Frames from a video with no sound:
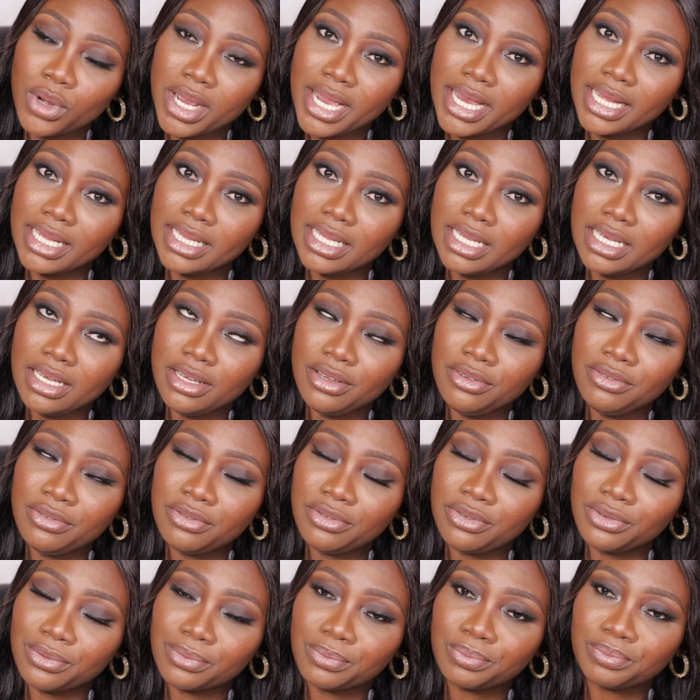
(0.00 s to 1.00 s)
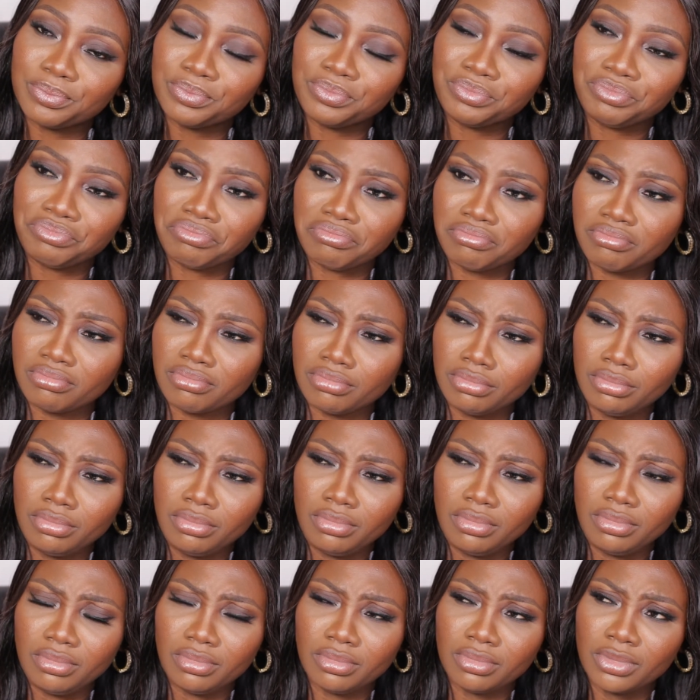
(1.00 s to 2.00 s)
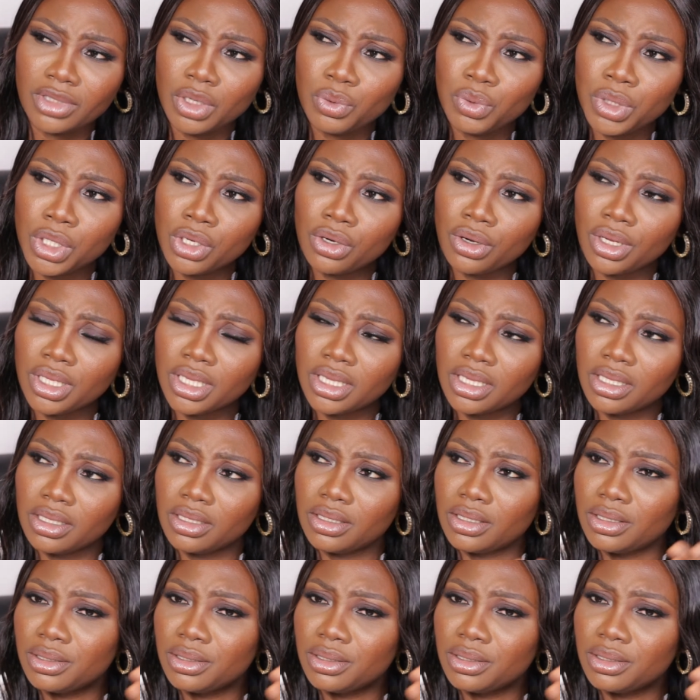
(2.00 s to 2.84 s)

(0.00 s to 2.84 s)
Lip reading: I live, we got